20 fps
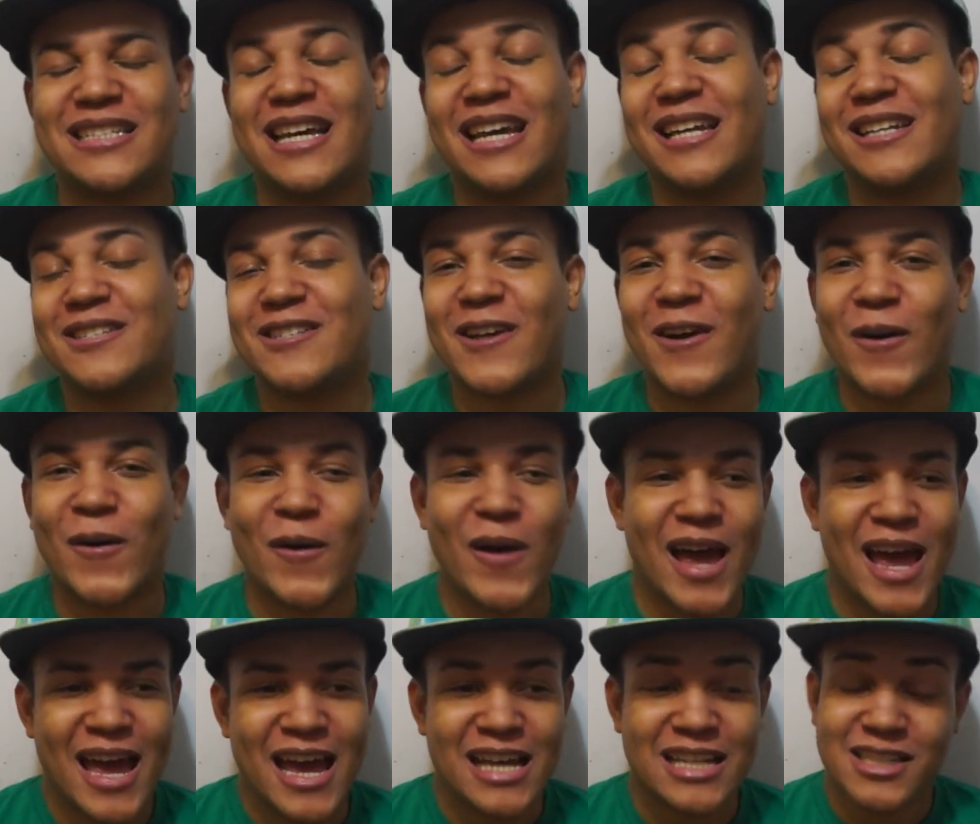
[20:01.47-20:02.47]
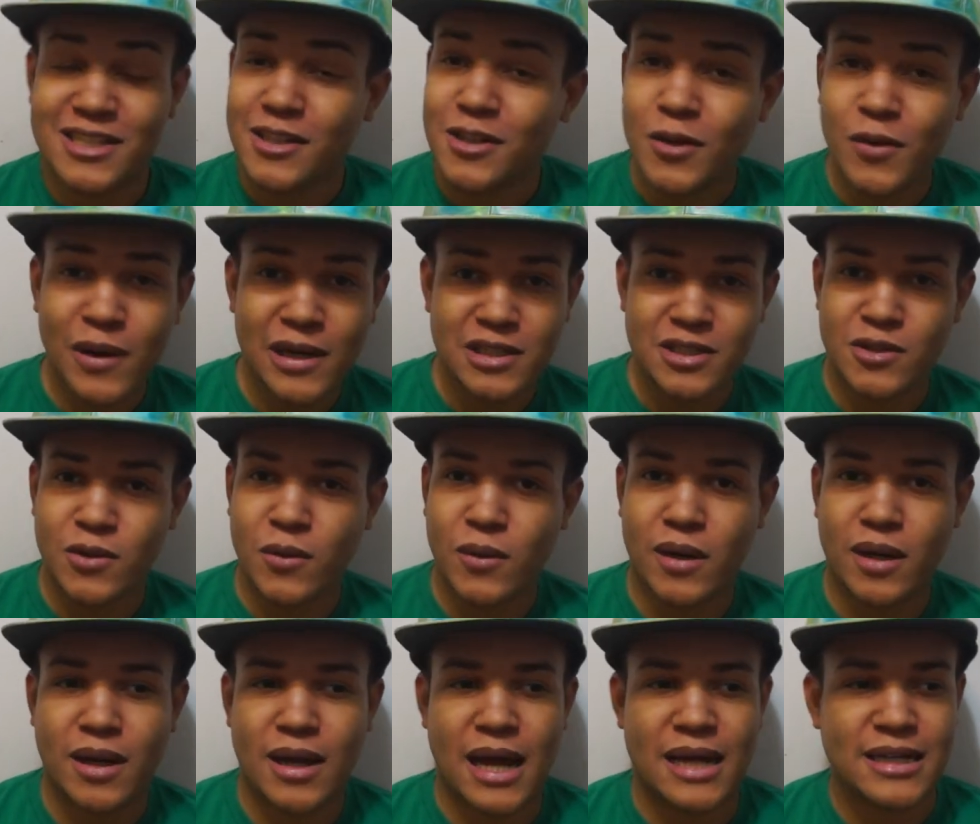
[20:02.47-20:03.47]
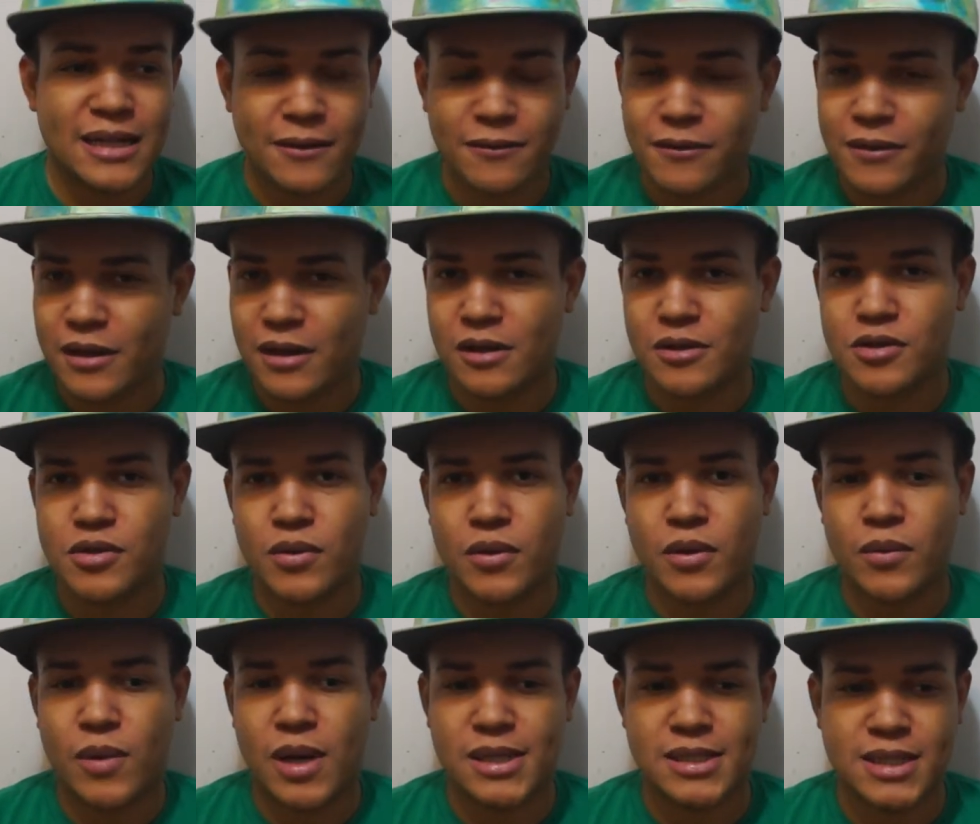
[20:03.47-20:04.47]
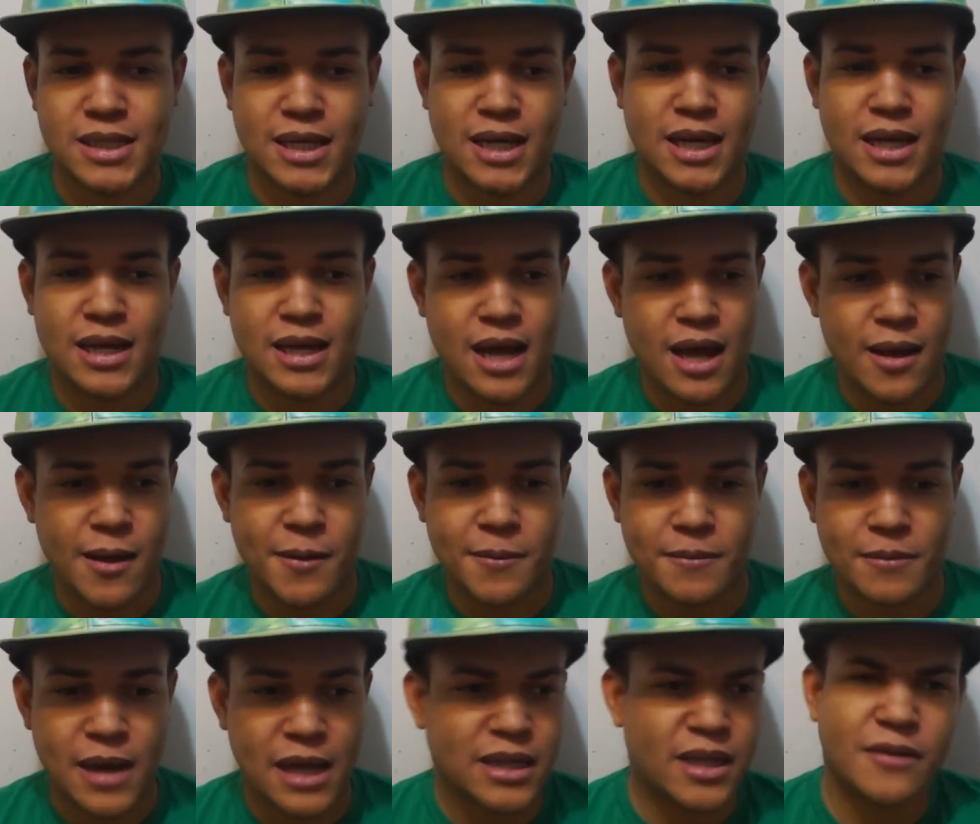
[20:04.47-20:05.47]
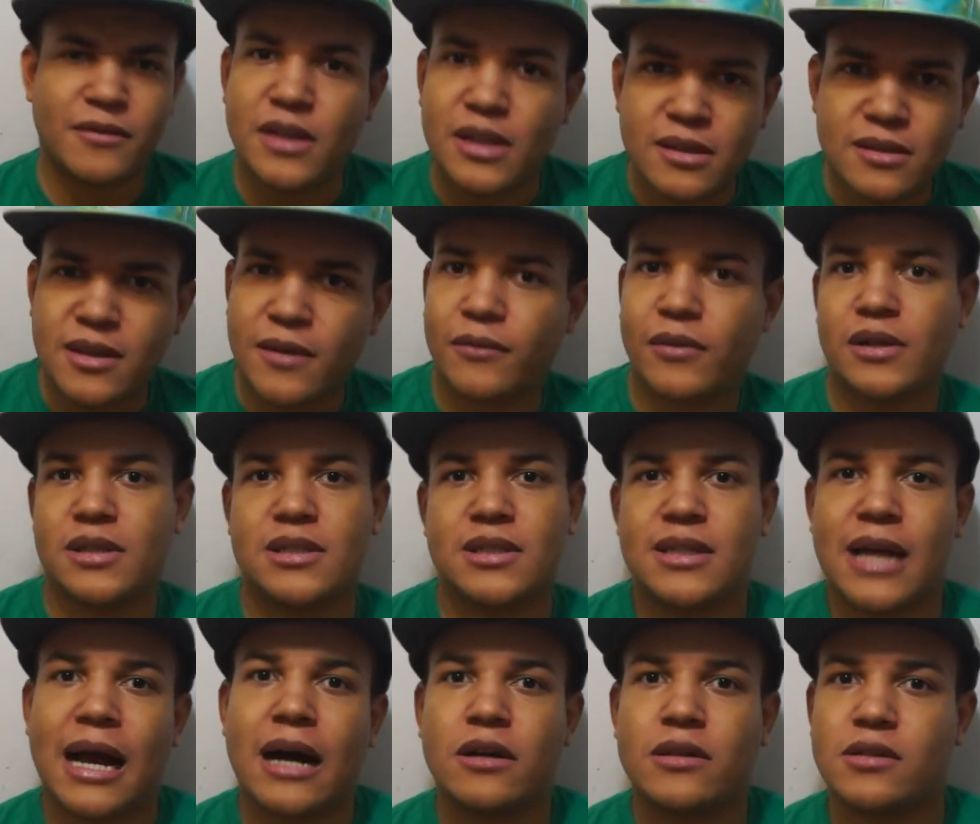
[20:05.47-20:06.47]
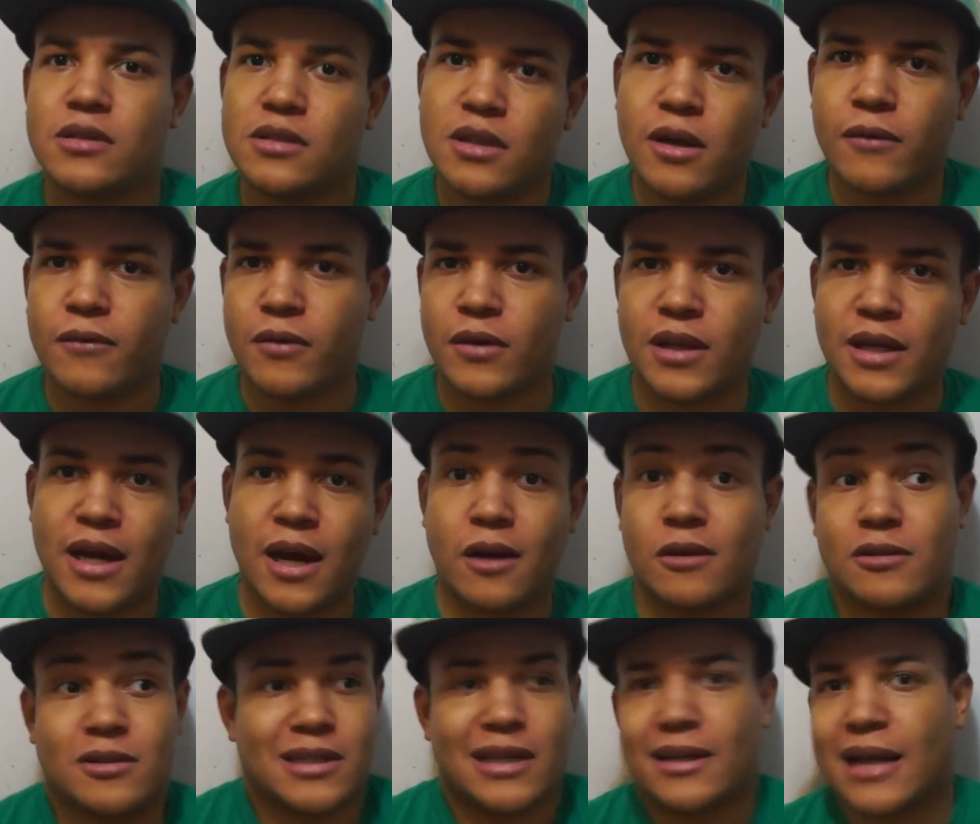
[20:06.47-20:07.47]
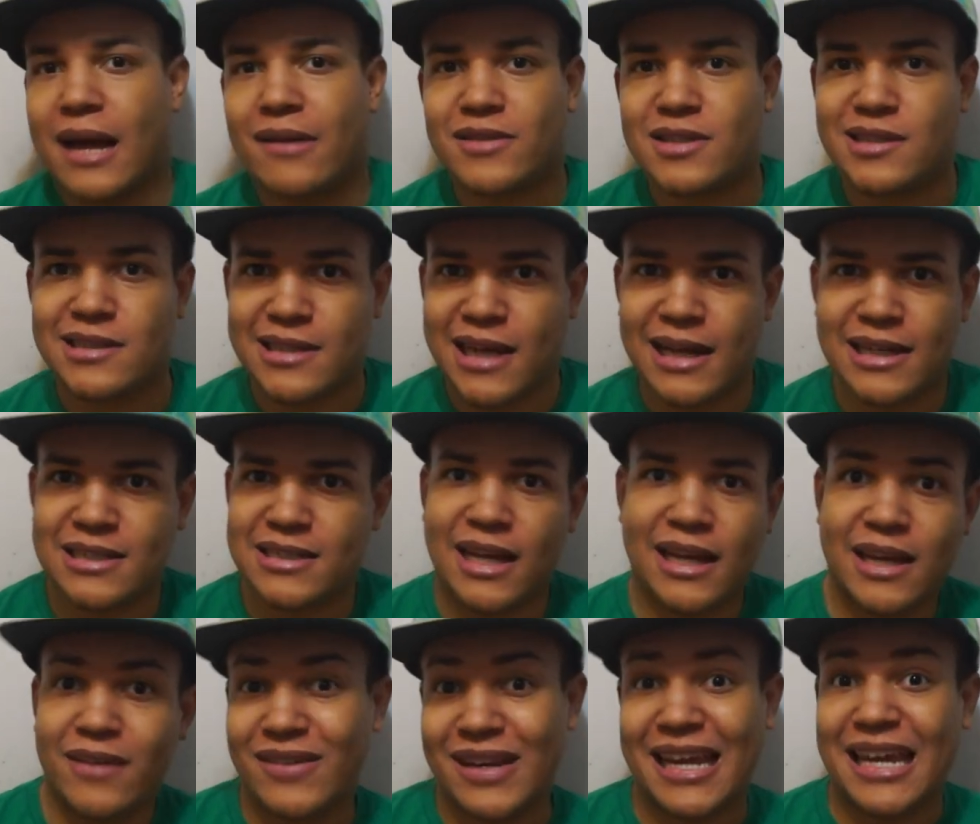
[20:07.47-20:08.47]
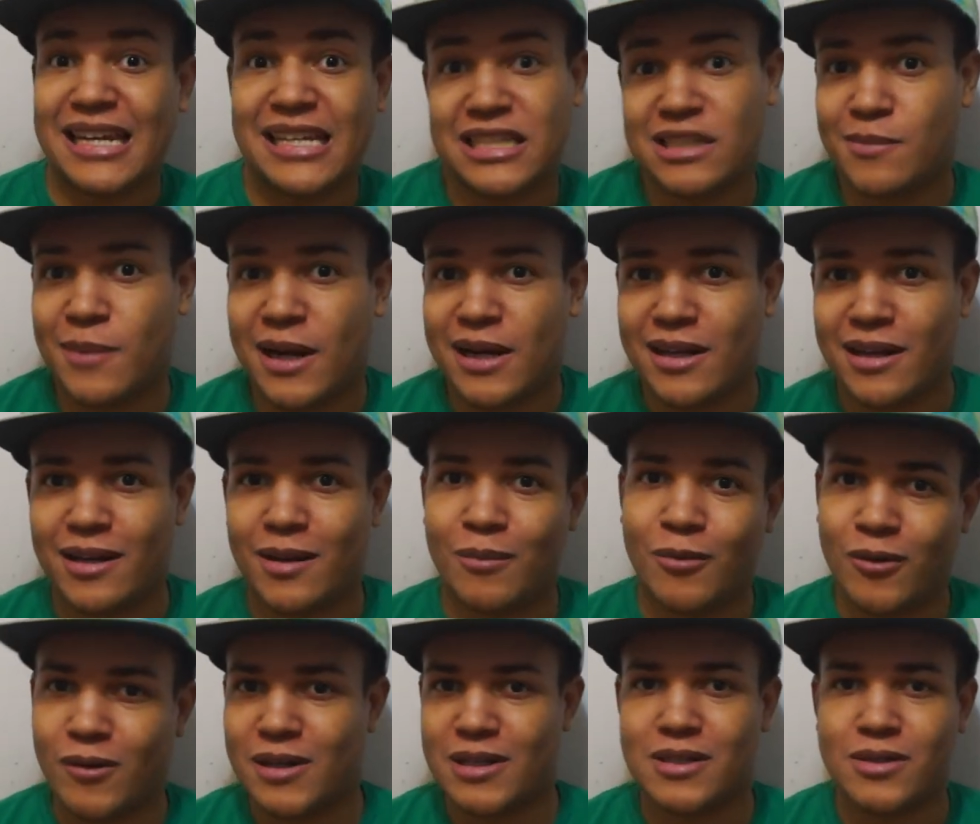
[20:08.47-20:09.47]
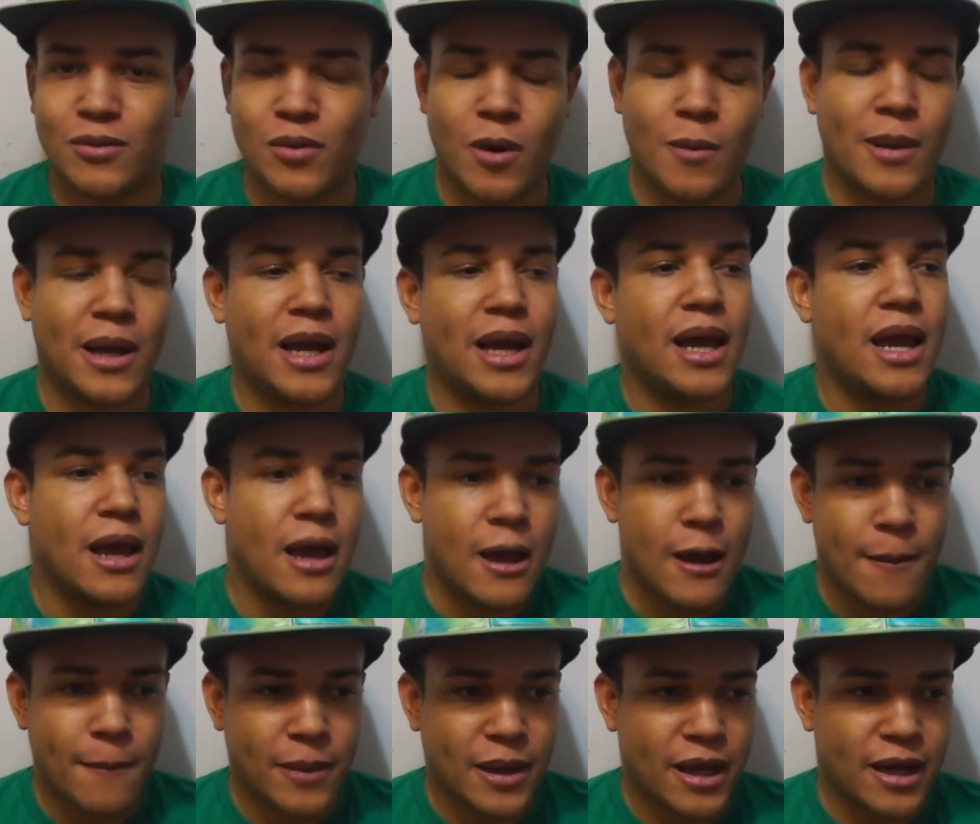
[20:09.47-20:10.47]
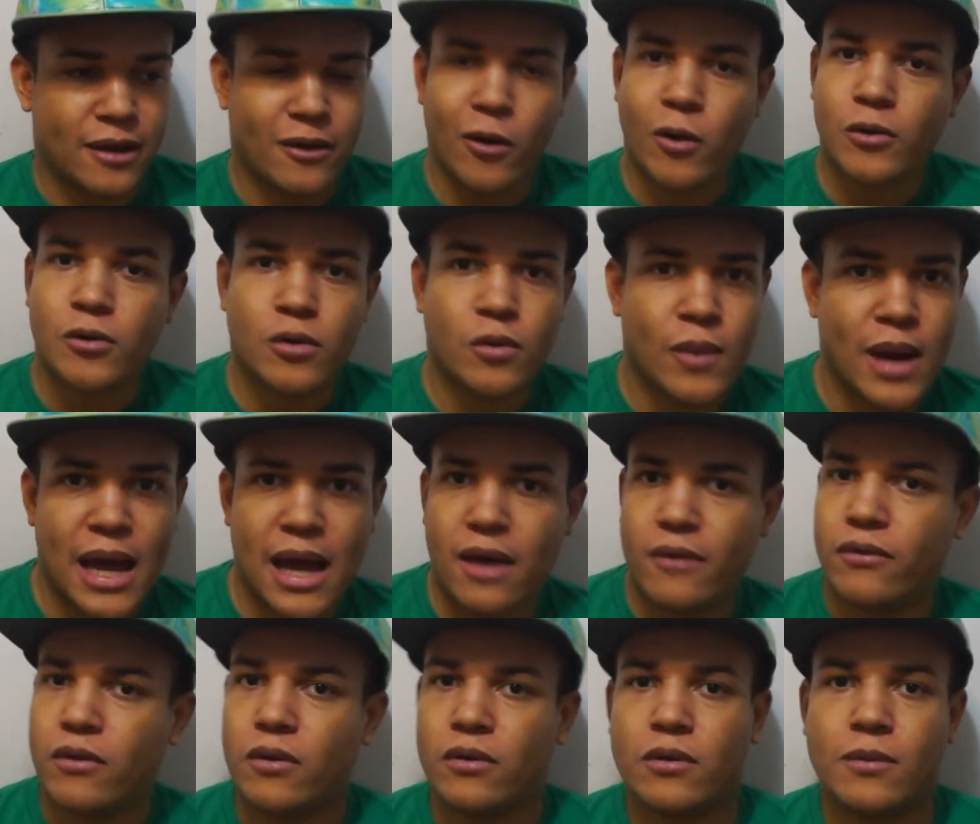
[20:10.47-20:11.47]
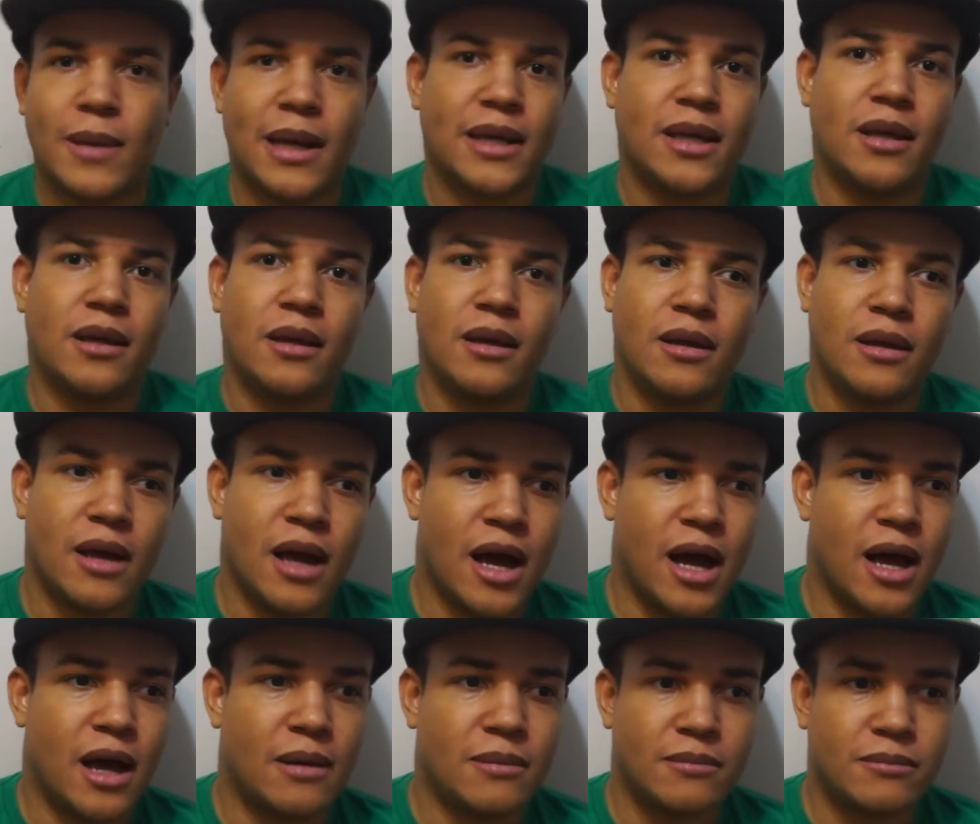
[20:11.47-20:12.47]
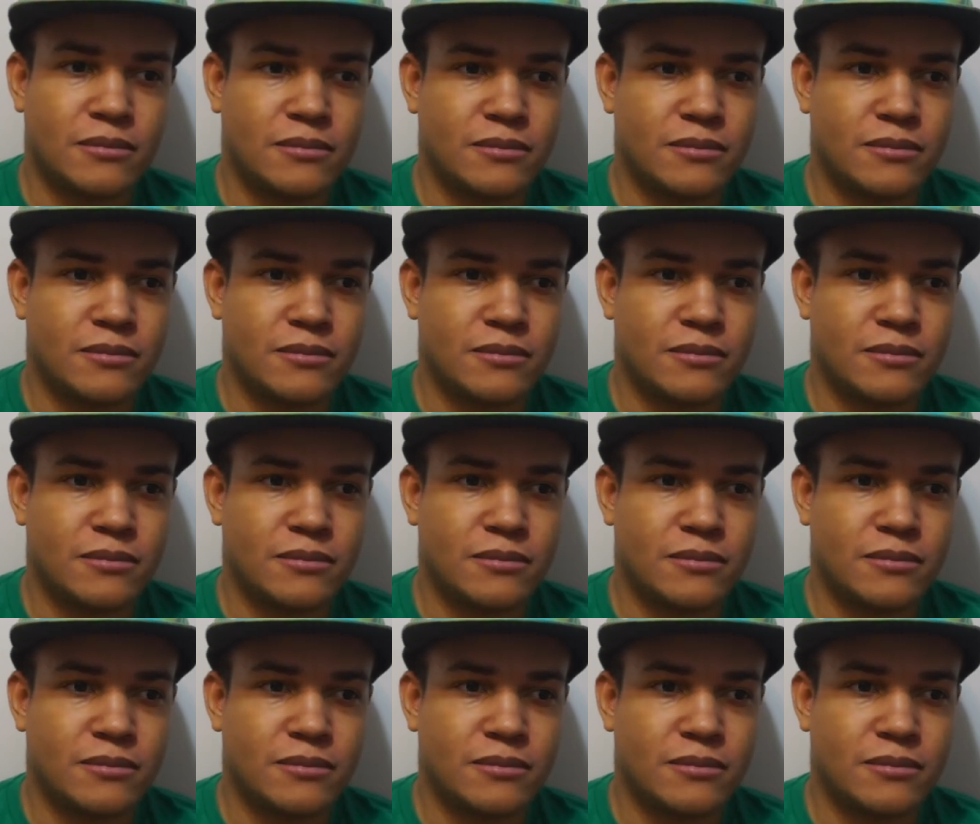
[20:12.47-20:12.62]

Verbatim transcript: dead. So still a great story. I definitely enjoyed watching it. Um, I love the different styles, you know, for the characters. Like obviously Donnie's not even in his body anymore; he's a robot. But older Raph, older Mikey, um,